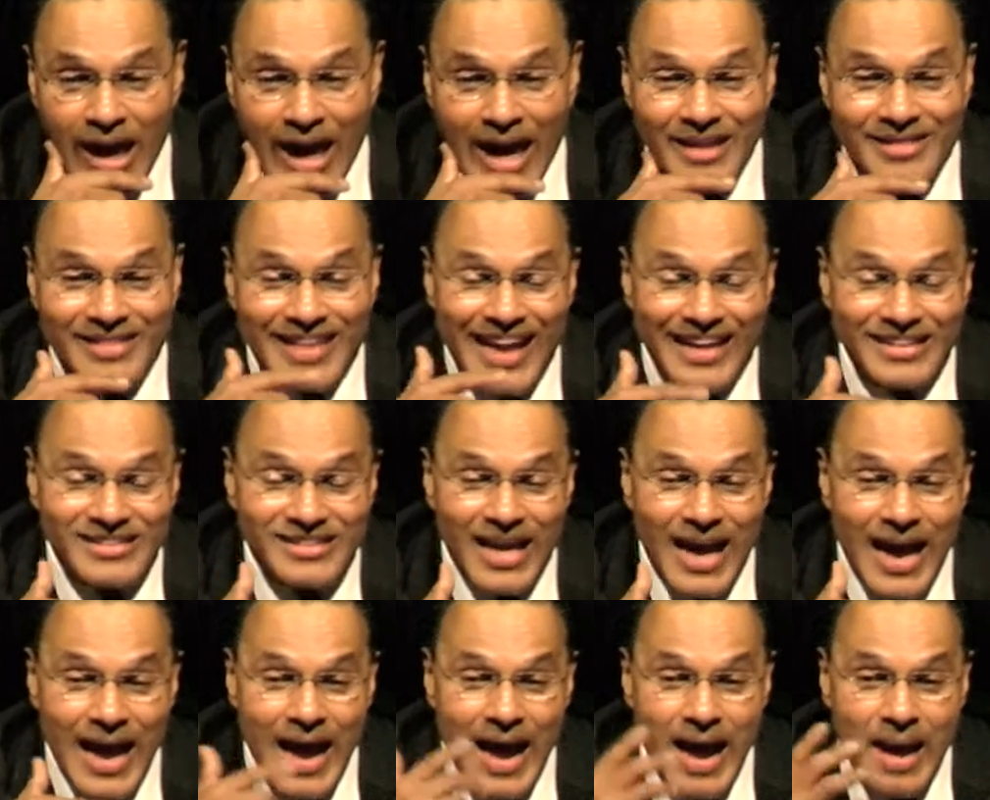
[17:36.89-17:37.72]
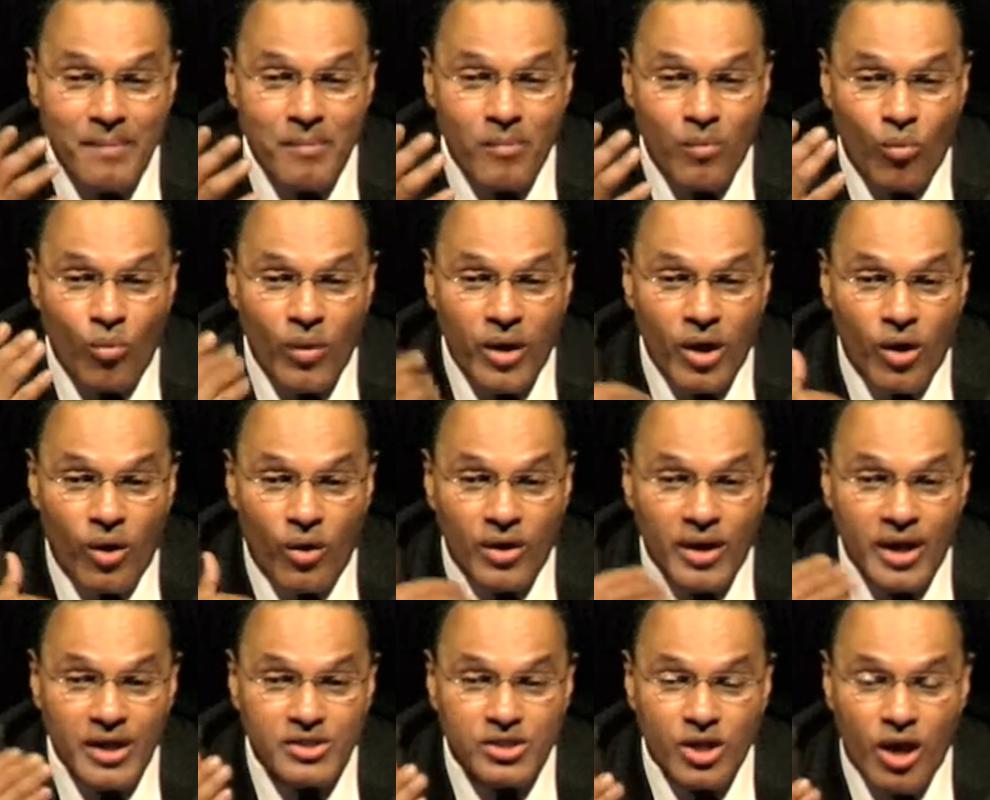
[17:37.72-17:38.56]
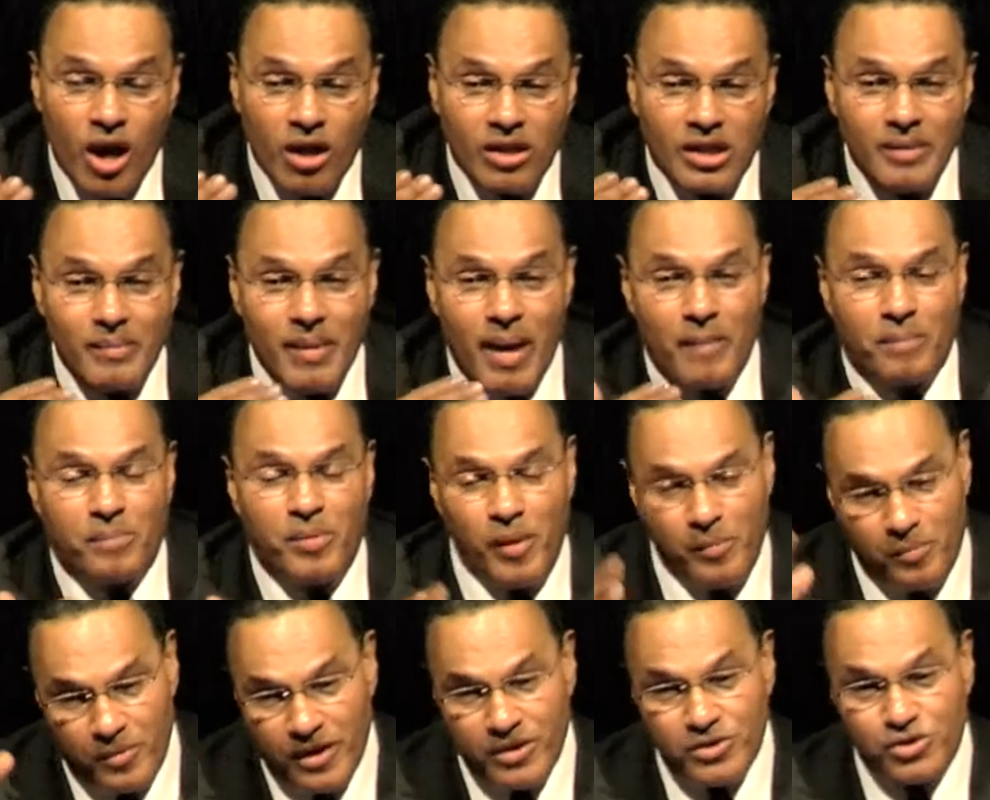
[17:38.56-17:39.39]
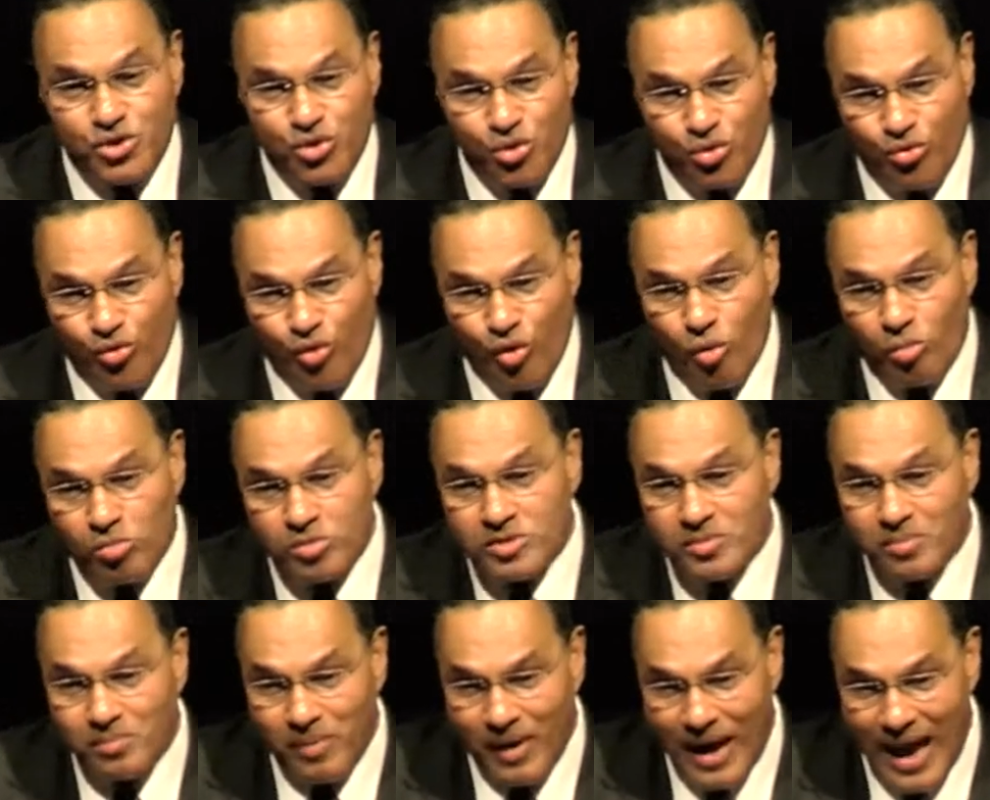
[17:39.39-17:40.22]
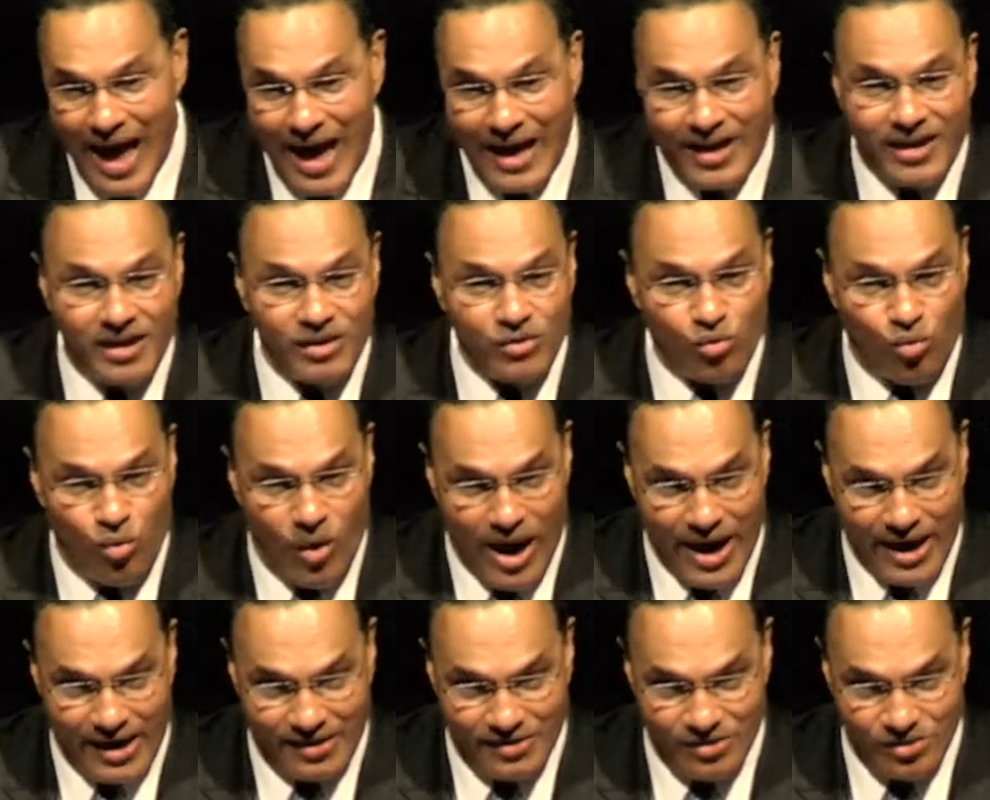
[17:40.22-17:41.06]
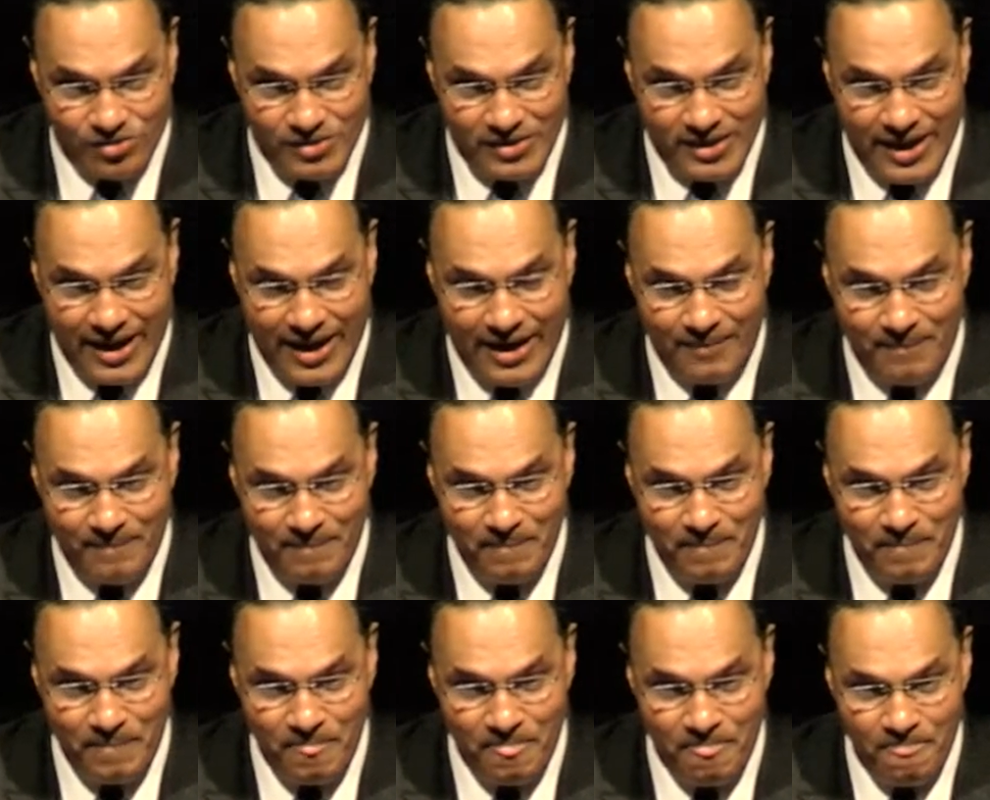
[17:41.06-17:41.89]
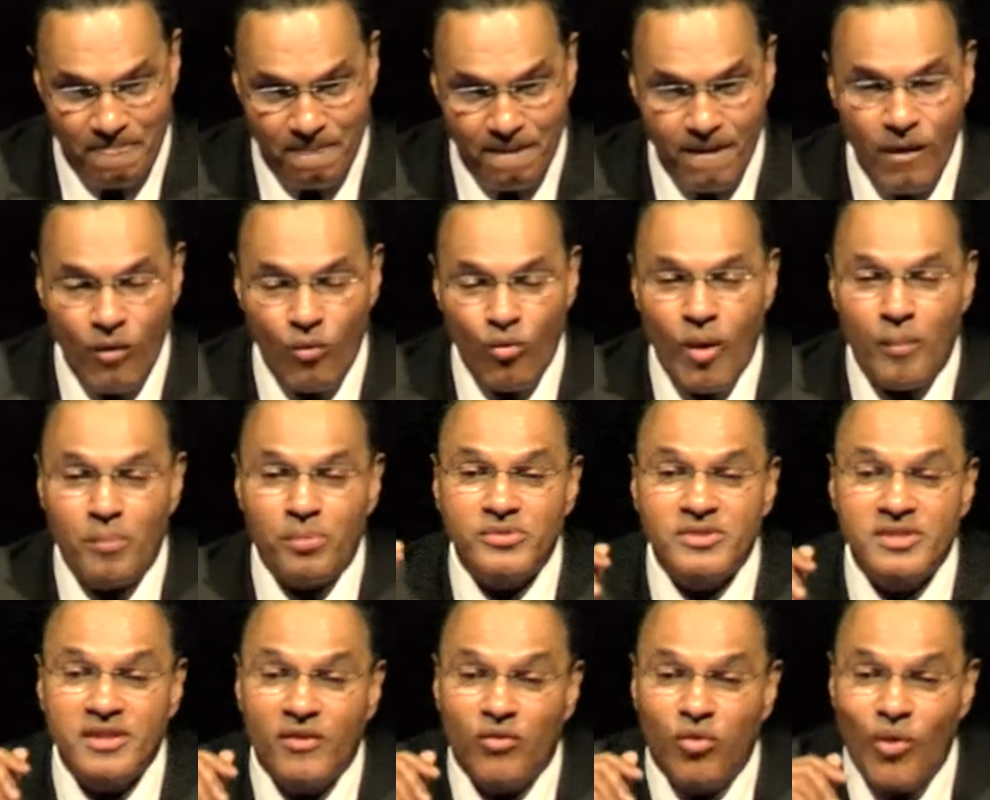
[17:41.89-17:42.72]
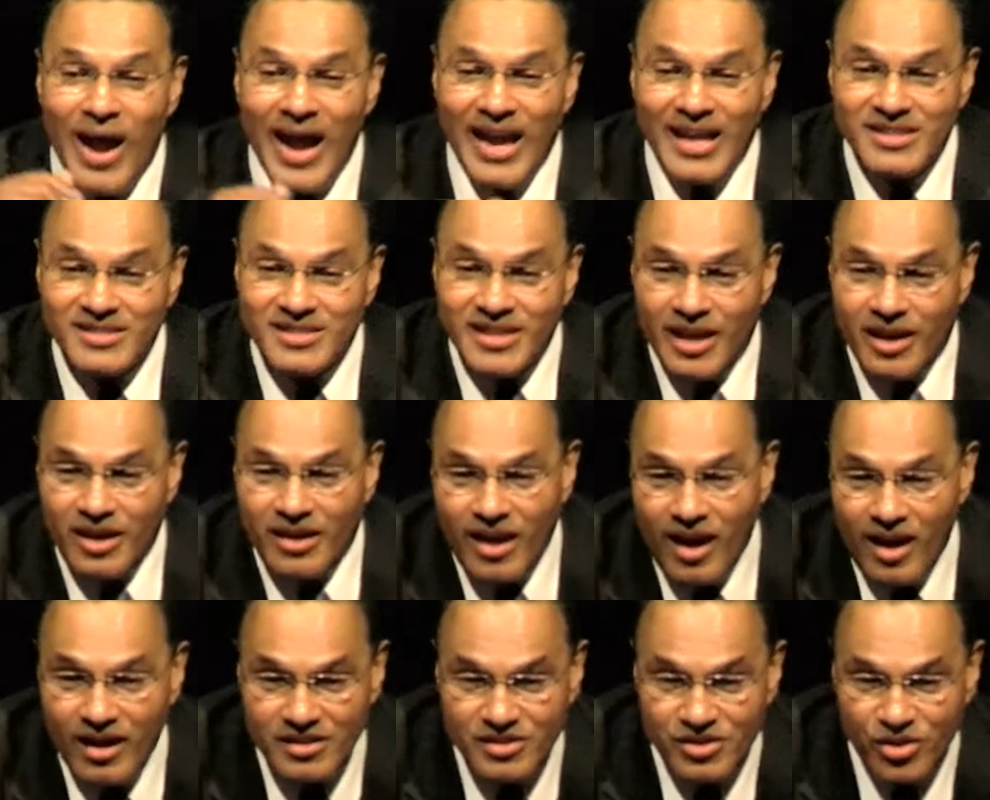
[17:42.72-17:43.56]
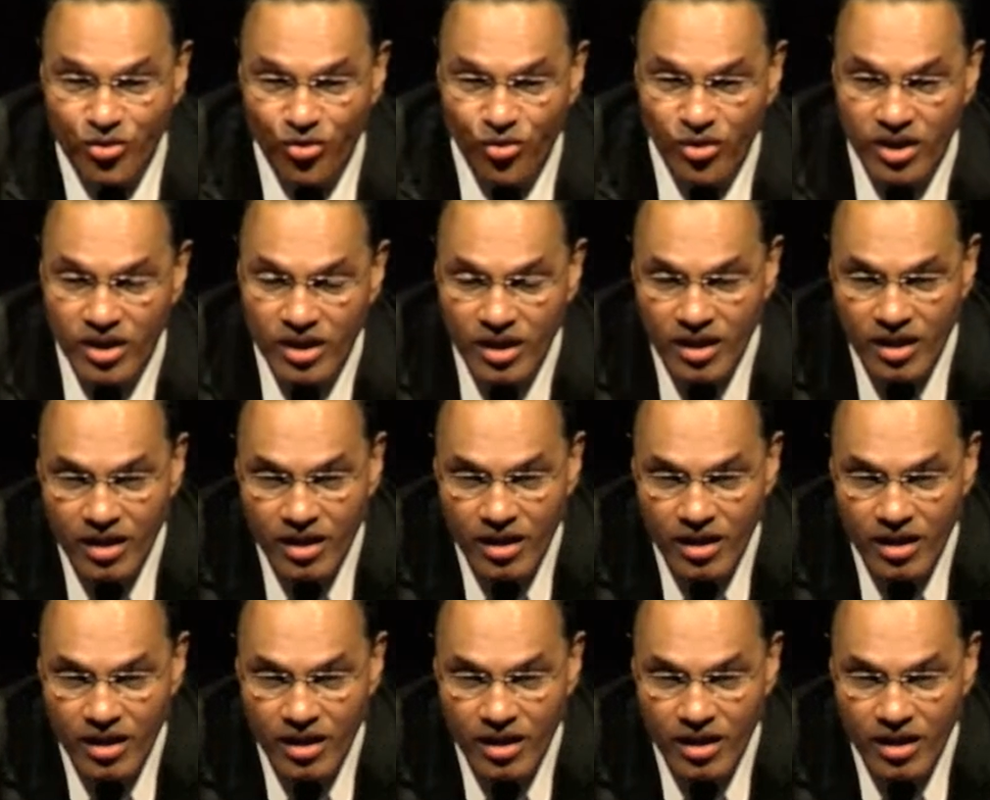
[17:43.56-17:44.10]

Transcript: At that time, we only talked about people in two groups, black and white, okay? What percent of whites had a college degree?